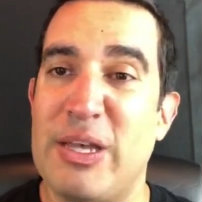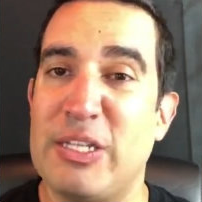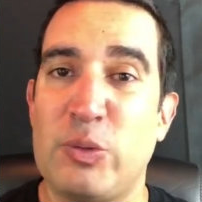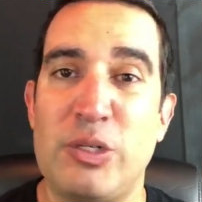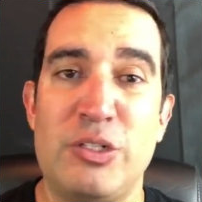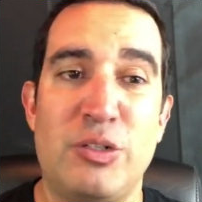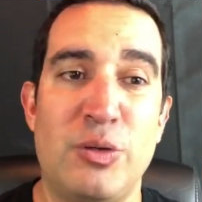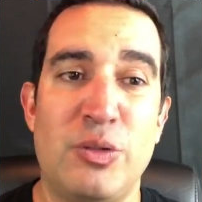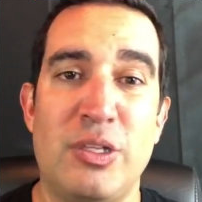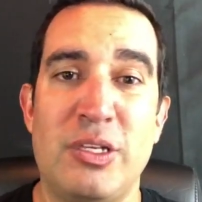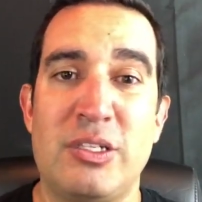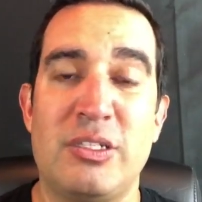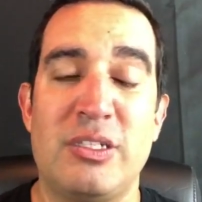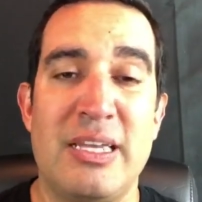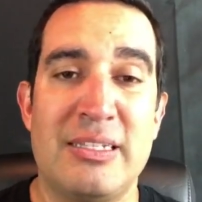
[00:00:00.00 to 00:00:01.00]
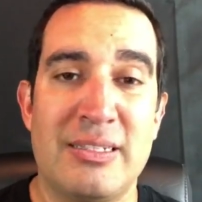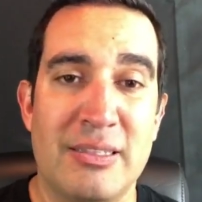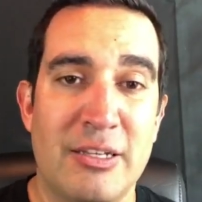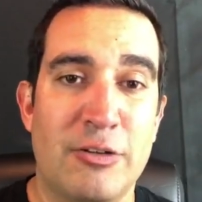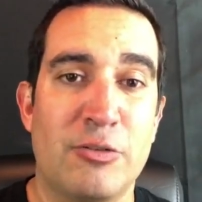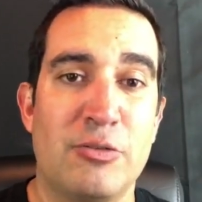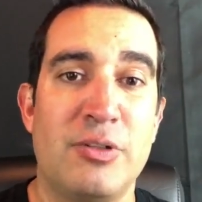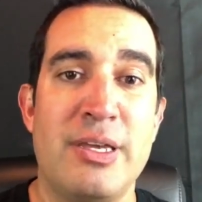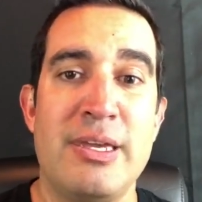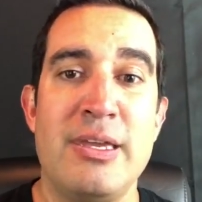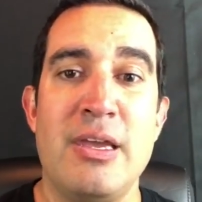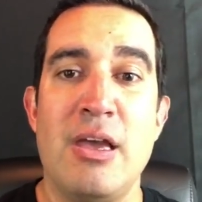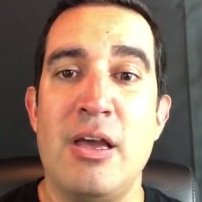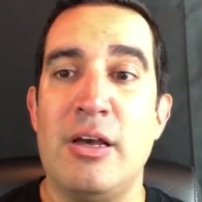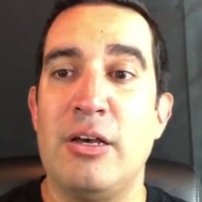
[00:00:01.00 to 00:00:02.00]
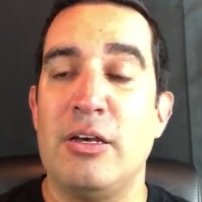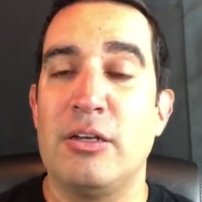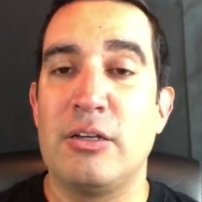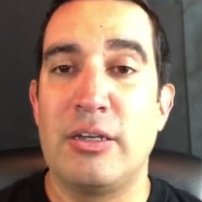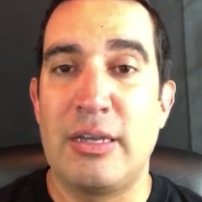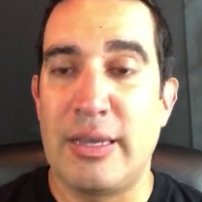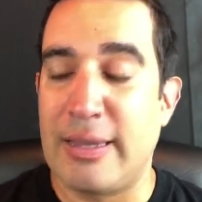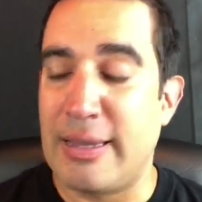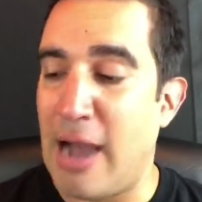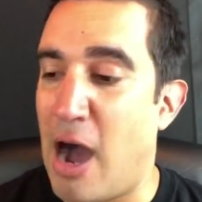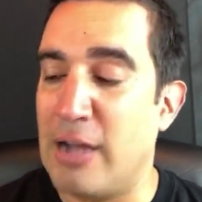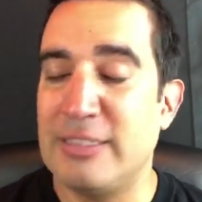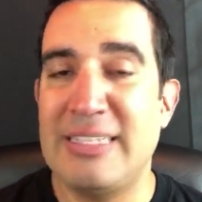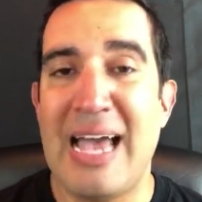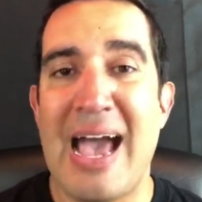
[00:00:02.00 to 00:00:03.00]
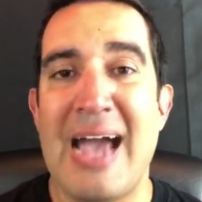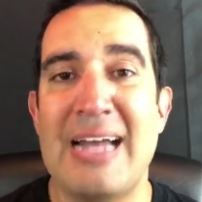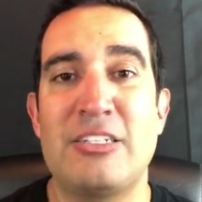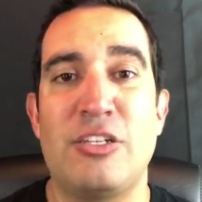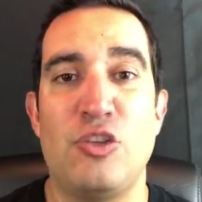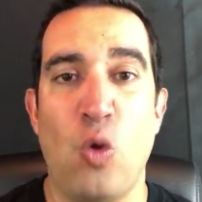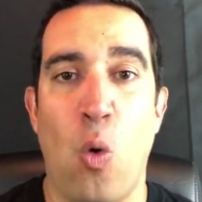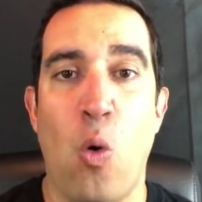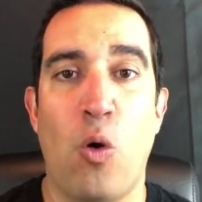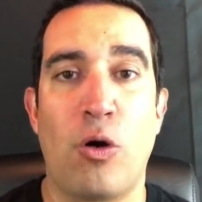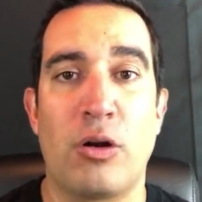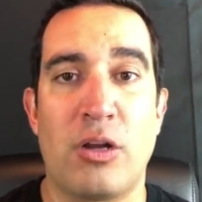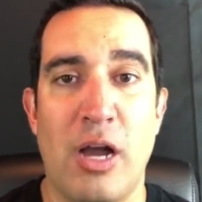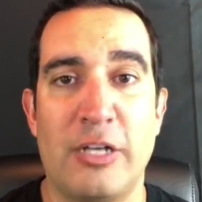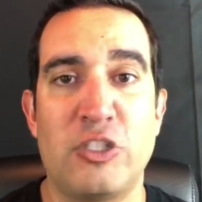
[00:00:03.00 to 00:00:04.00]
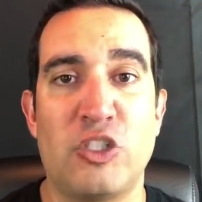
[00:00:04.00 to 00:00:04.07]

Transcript: Best way to do this is literally contact your